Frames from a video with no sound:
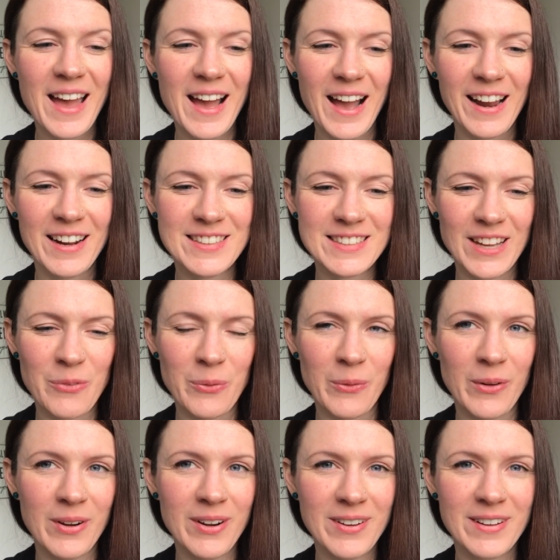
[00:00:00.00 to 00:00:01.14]
And I was like,
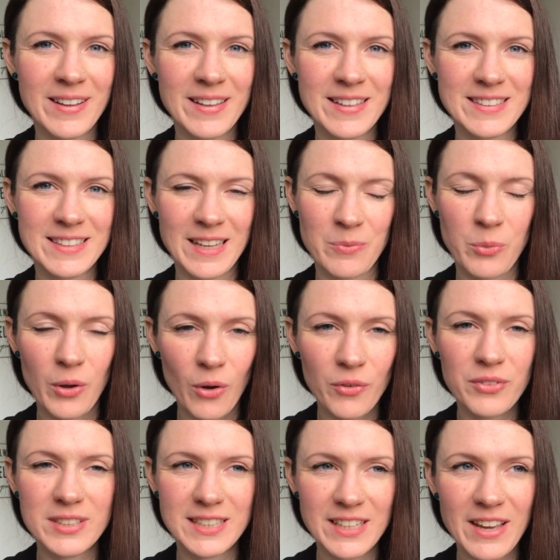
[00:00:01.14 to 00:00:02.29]
what? And they said, well,
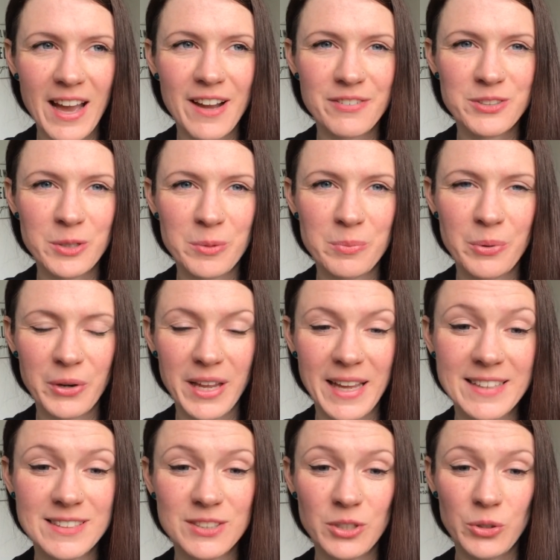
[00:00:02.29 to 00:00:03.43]
obviously you have to put it
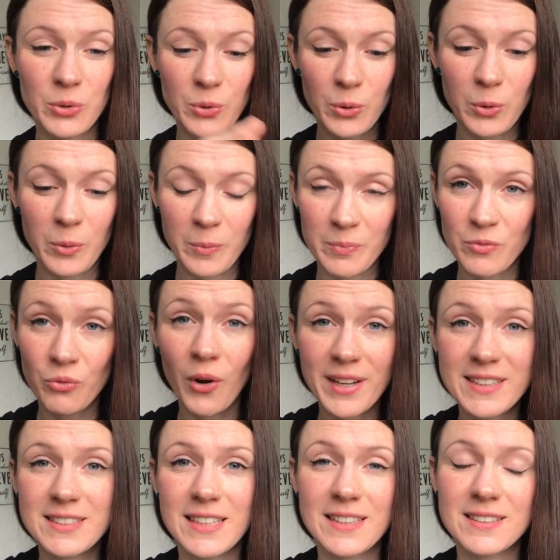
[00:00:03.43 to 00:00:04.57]
into your
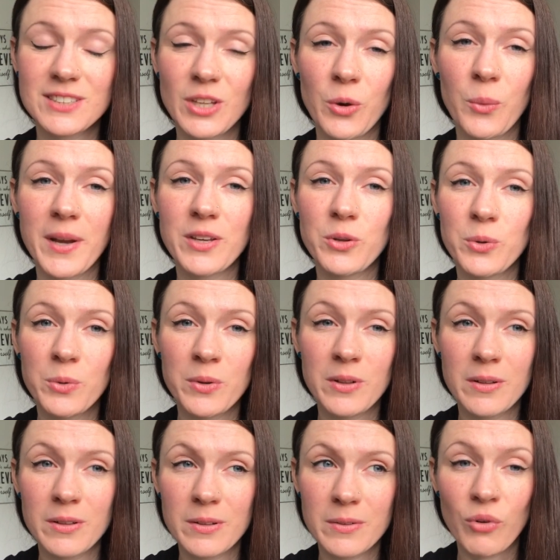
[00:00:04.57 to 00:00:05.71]
writing. So when you
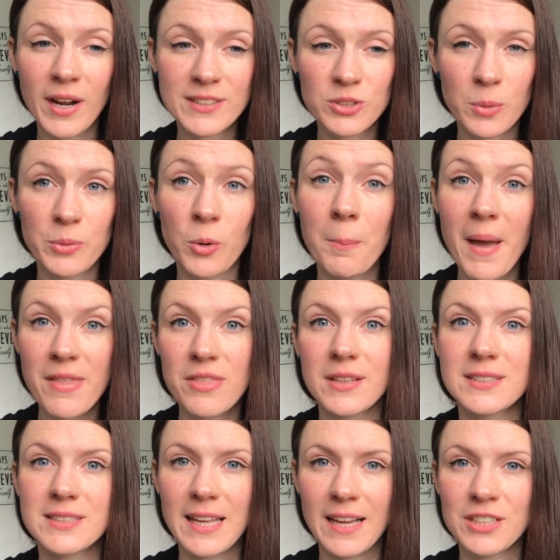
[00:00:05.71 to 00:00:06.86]
write up your
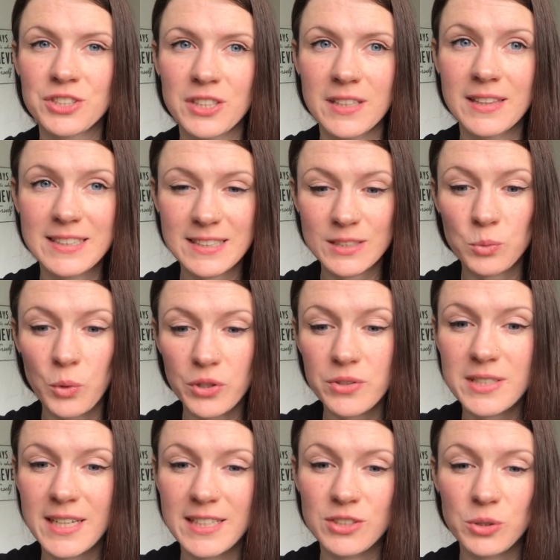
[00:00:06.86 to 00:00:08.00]
methods section, this is what you
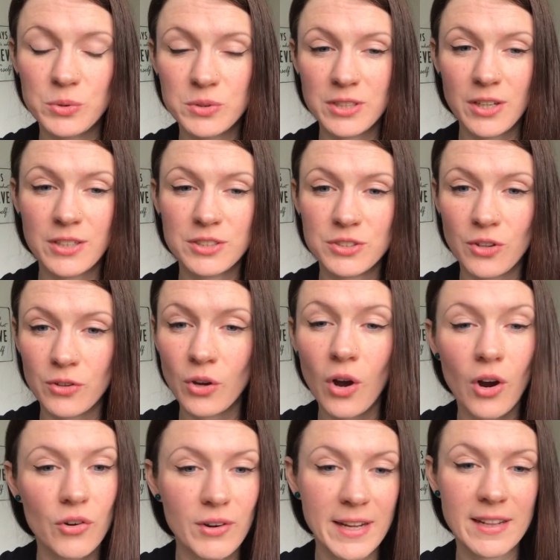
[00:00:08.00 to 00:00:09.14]
did. You searched on
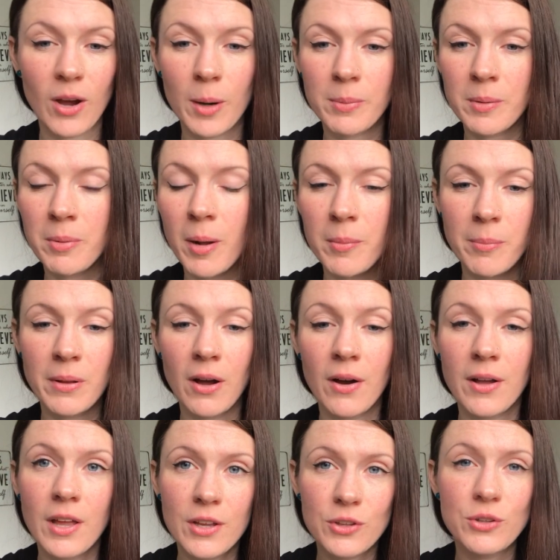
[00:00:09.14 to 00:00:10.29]
Cochrane Library, blah, blah, blah.
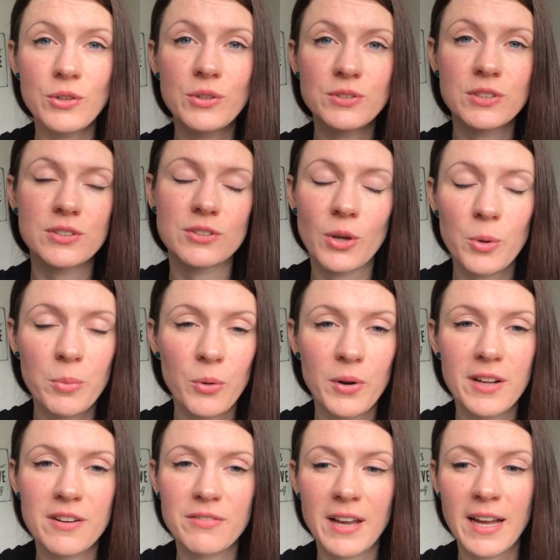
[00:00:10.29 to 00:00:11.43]
You used the
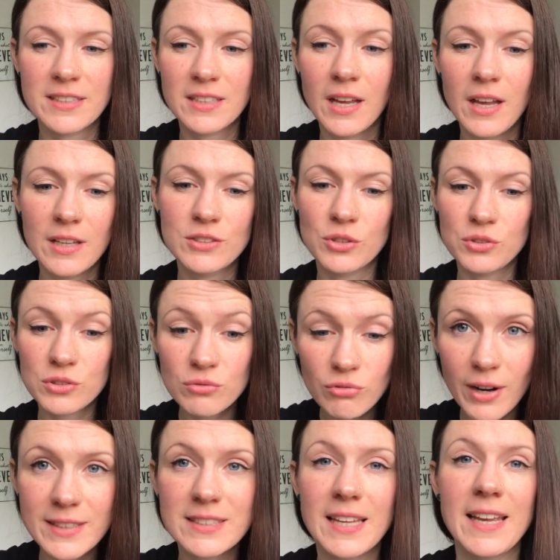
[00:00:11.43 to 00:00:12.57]
snowballing effect. So just
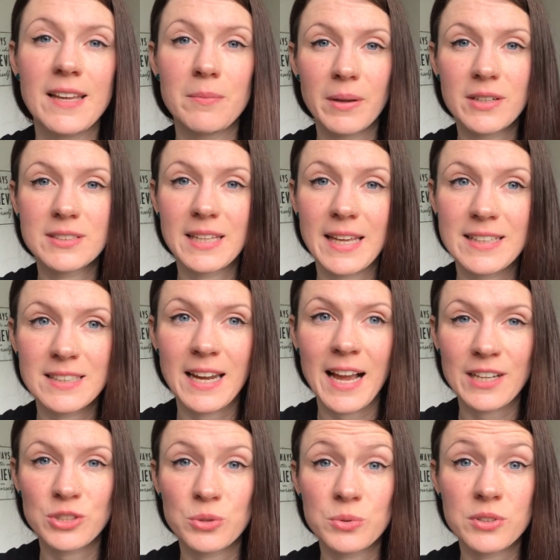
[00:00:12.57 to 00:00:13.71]
write it in, because it is an
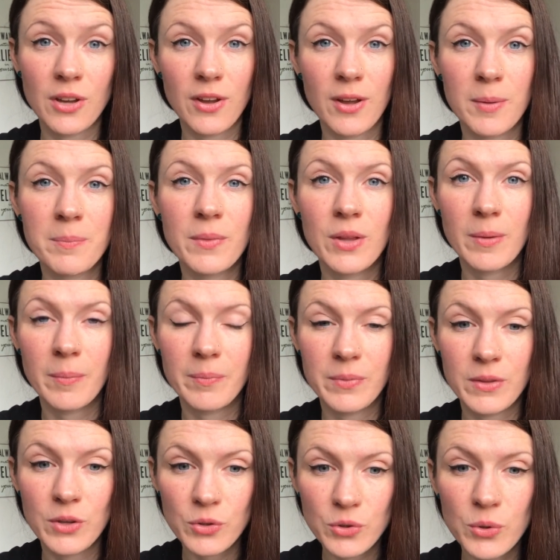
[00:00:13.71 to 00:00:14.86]
actual term that
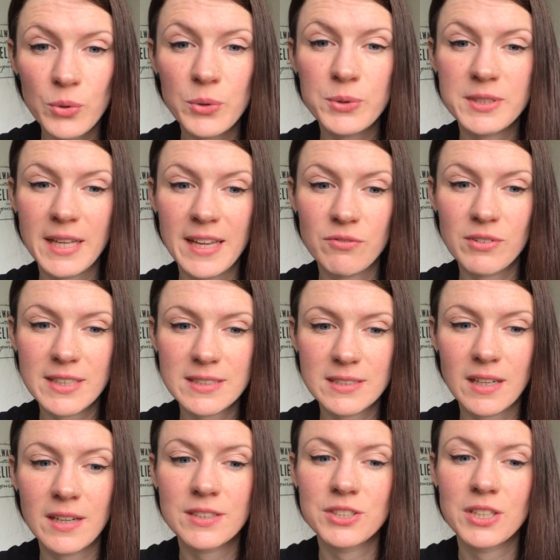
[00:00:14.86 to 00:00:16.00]
you use in
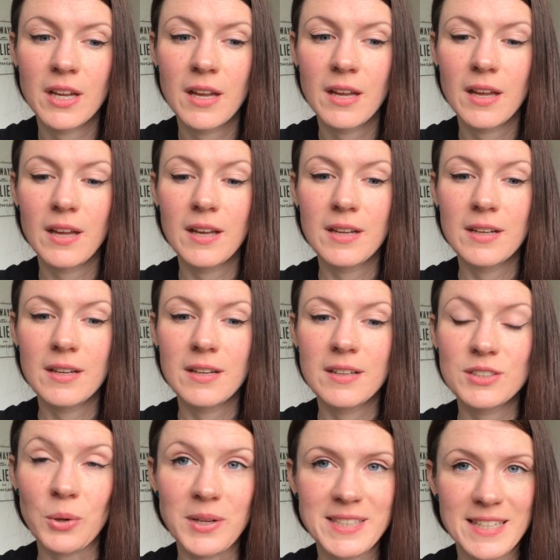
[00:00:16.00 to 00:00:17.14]
research.
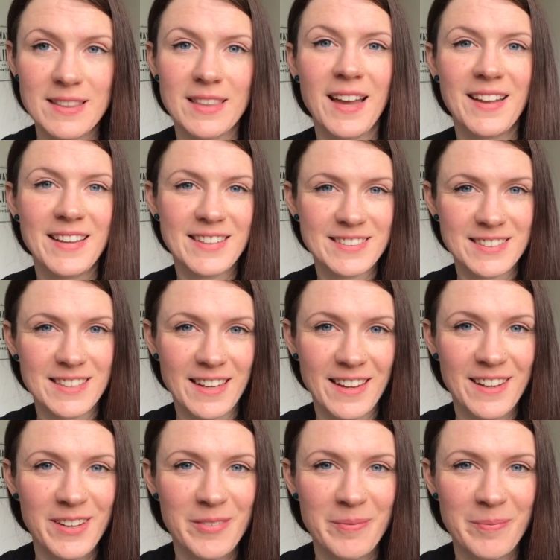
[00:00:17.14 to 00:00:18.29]
So I did that
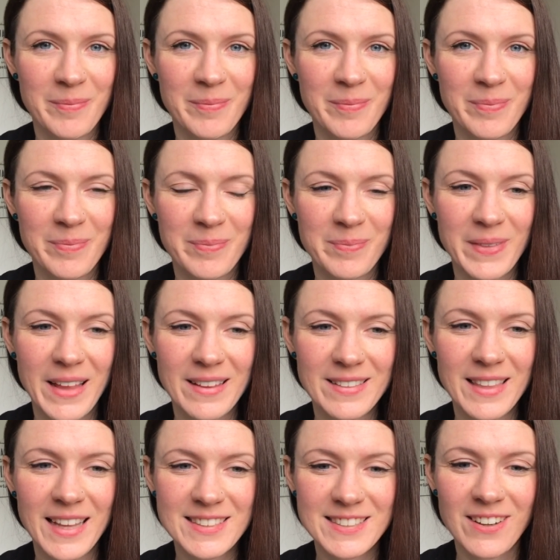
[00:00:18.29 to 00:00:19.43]
yesterday.
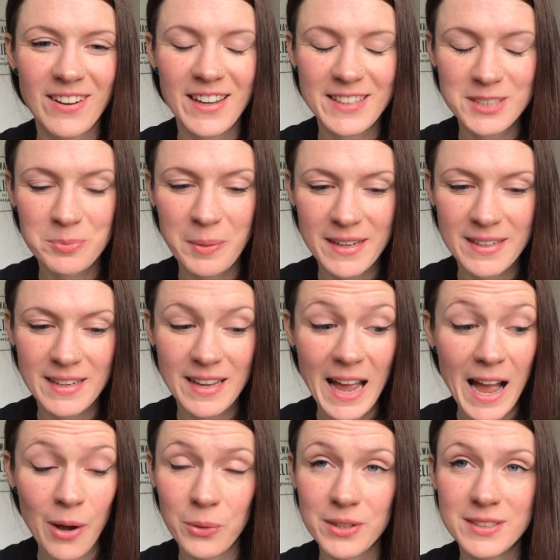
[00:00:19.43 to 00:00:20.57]
Last night I spent
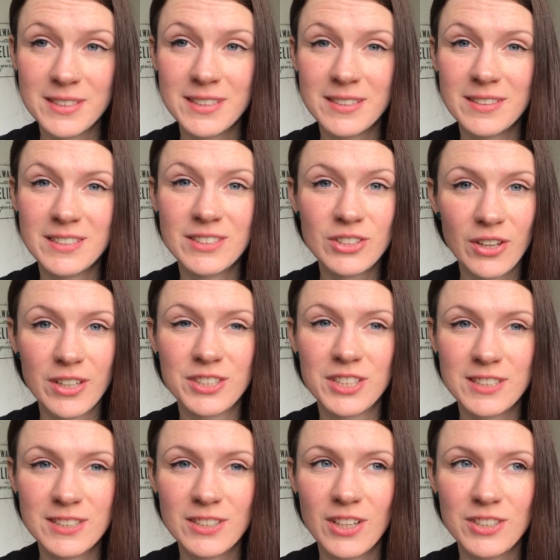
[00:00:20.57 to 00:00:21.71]
hours searching
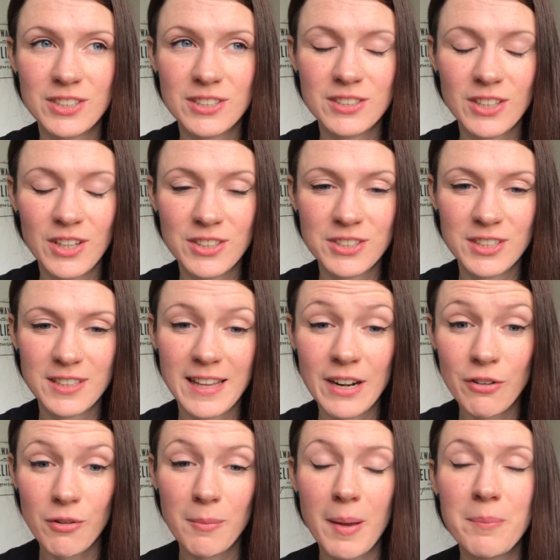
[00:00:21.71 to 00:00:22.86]
and searching and searching, and then I
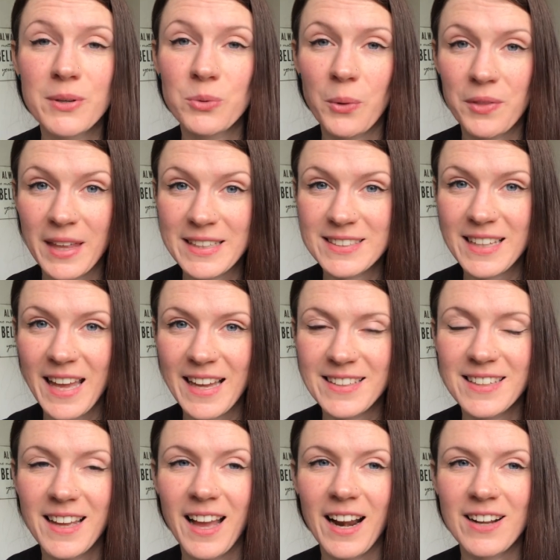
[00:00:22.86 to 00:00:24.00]
remembered what they said,
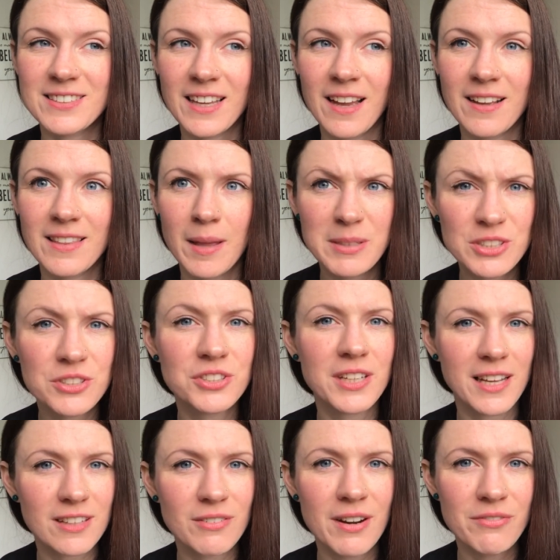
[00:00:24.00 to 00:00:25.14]
and I was like, let me just
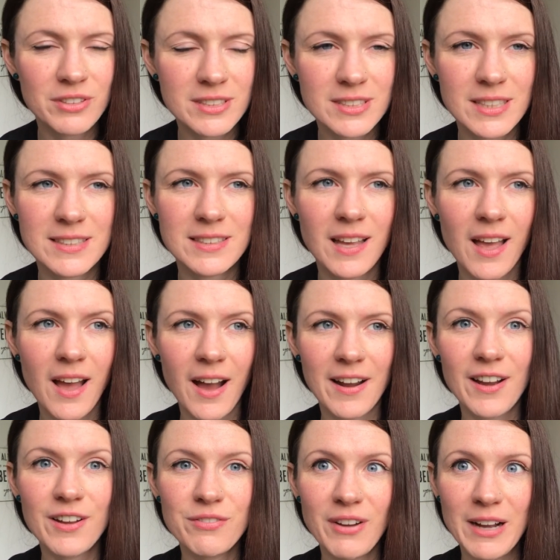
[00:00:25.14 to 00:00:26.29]
check the references. And
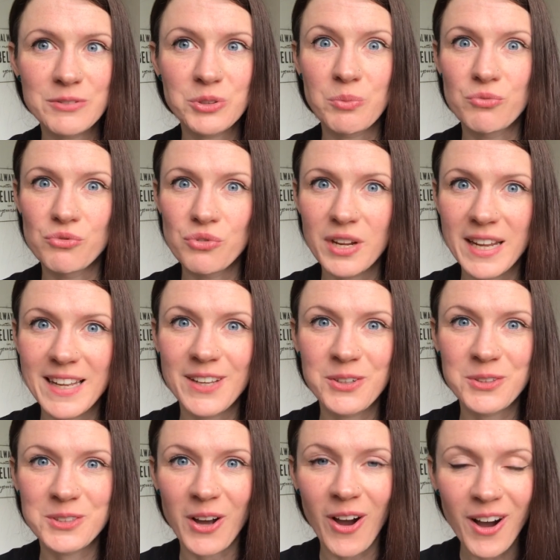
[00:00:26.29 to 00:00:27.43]
I found some really
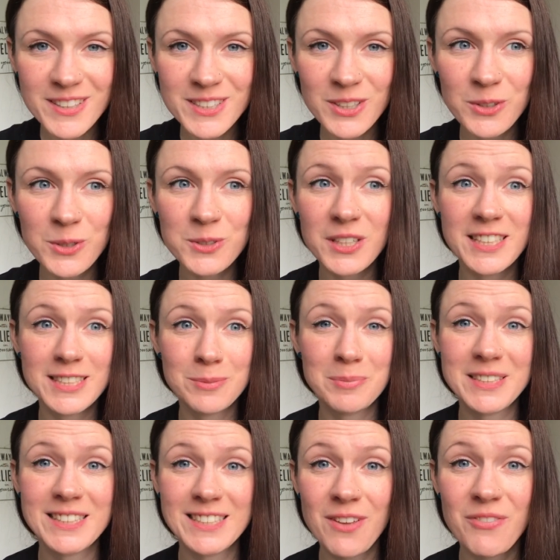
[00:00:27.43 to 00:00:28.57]
good articles
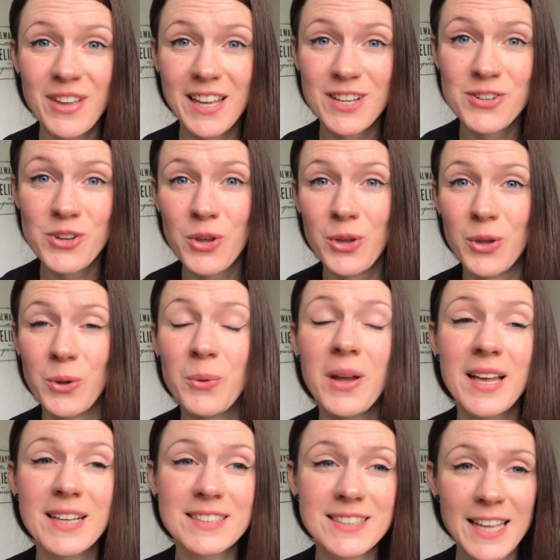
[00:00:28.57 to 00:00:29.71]
specific to
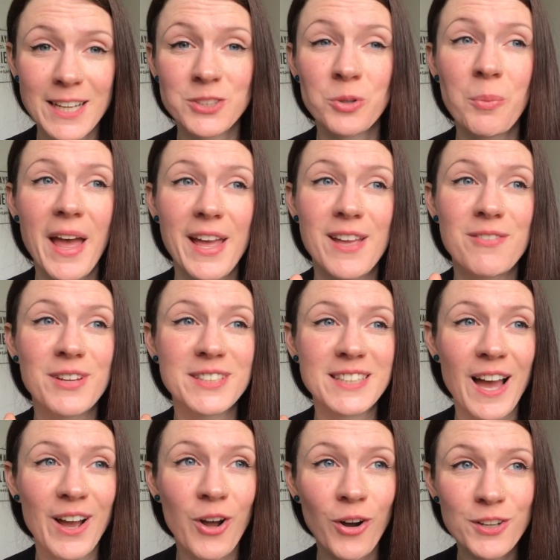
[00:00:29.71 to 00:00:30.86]
sexual behaviours,
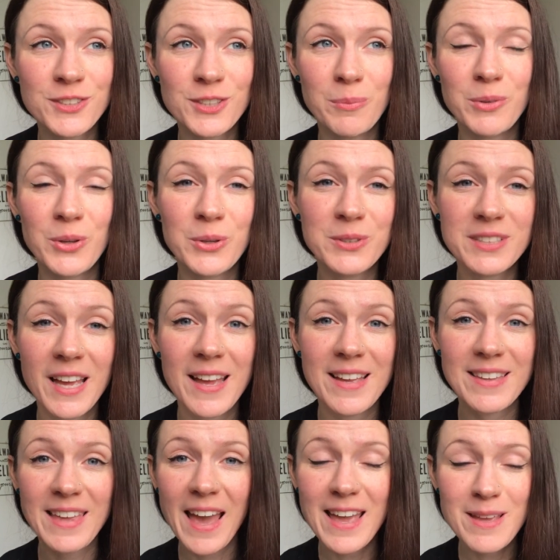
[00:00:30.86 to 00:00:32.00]
condom use,
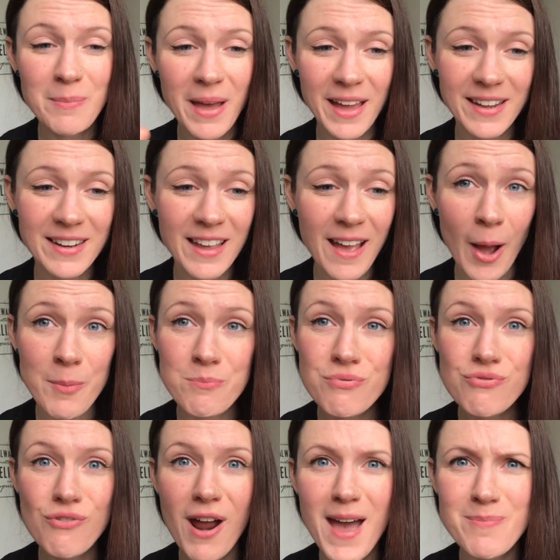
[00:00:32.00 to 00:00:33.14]
gay men and
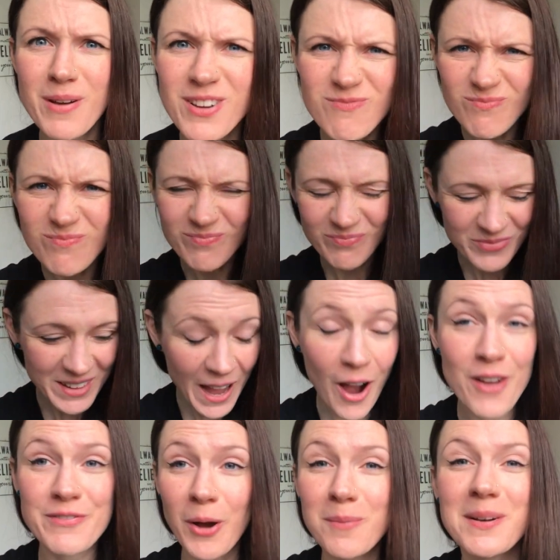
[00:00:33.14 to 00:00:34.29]
PrEP.
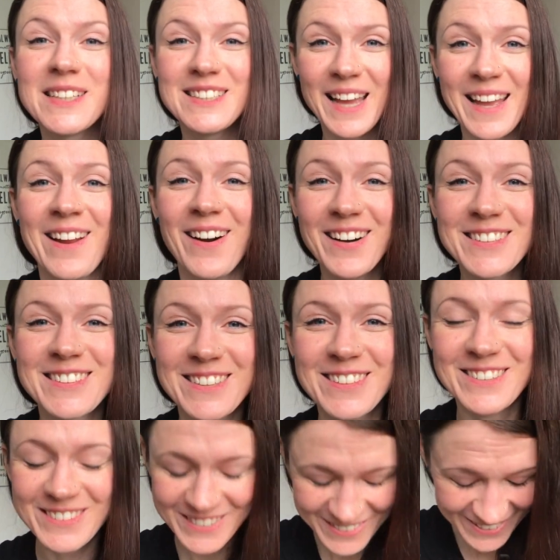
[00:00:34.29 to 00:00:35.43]
I've got my 10
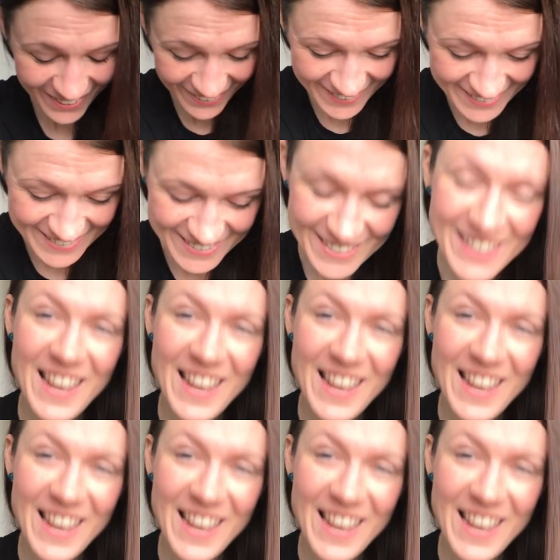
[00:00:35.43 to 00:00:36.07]
articles, guys.